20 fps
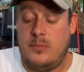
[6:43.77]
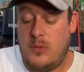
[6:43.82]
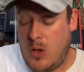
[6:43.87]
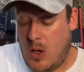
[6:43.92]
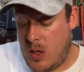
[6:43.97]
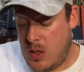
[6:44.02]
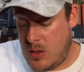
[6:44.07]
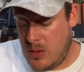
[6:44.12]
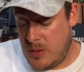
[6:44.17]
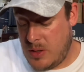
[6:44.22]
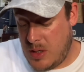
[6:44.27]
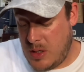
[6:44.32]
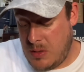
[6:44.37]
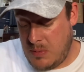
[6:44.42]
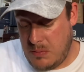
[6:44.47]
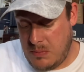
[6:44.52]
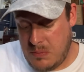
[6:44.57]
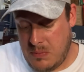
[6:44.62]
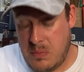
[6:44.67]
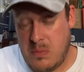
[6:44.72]
all in
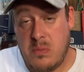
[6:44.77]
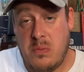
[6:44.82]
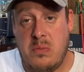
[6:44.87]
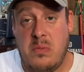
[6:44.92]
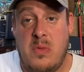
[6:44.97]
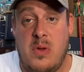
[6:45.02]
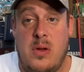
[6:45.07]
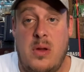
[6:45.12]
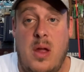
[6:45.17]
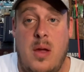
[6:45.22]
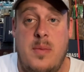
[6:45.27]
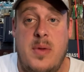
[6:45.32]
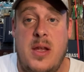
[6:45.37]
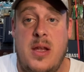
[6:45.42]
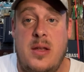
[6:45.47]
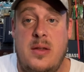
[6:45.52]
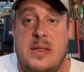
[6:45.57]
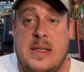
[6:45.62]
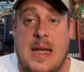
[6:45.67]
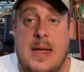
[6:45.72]
all, I
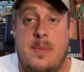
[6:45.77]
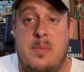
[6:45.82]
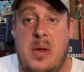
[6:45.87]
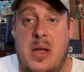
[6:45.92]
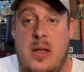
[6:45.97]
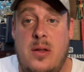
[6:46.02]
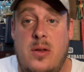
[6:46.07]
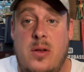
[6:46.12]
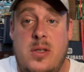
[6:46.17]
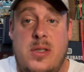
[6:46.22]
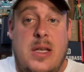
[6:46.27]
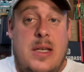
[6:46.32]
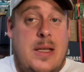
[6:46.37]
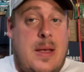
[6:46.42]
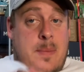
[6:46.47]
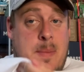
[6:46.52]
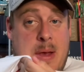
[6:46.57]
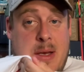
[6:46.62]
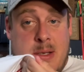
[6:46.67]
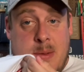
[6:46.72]
mean, Tec-Bait looks like they
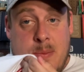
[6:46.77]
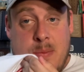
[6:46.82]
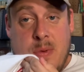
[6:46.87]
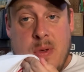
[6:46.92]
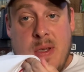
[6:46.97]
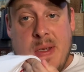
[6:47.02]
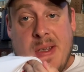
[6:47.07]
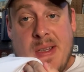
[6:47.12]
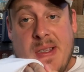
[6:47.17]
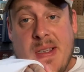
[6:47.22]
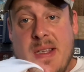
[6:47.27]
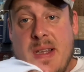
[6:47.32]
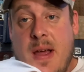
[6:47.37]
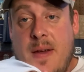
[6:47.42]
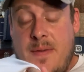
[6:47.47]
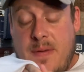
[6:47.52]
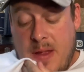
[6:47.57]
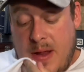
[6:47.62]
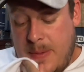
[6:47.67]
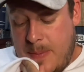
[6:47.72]
make some really good
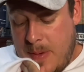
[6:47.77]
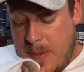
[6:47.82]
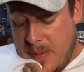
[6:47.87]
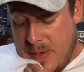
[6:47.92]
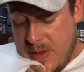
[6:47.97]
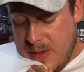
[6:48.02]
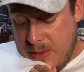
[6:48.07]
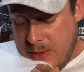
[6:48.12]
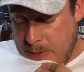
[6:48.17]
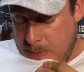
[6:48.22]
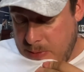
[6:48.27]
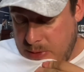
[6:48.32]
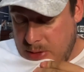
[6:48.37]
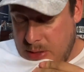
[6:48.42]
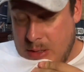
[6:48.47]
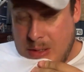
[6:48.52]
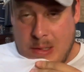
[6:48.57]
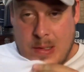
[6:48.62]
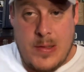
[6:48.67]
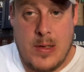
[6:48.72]
stuff. A lot of people use them,
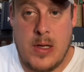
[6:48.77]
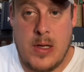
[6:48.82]
so